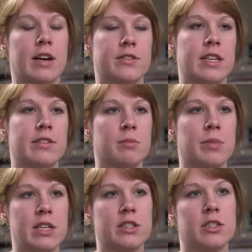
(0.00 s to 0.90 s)
don't have to leave the
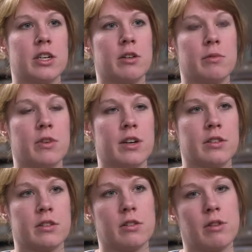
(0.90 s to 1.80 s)
beach to go and
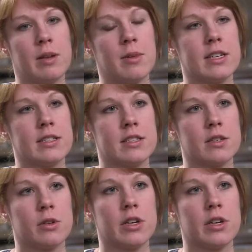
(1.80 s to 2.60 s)
find great places to